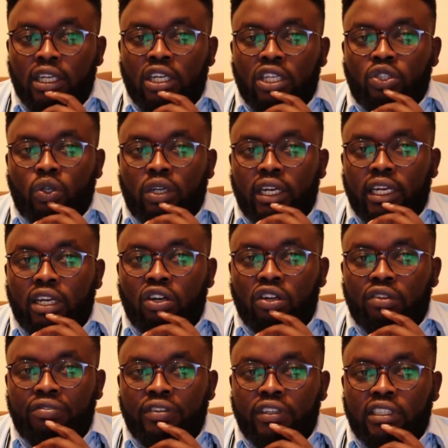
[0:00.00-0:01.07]
So clinical
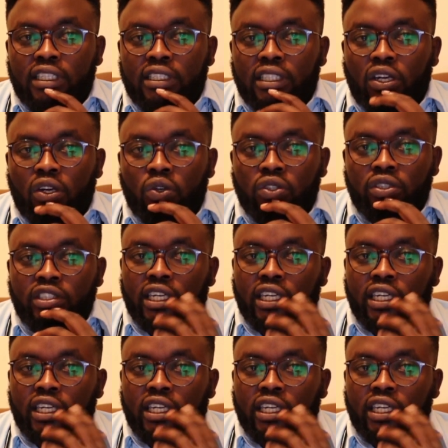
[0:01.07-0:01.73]
features include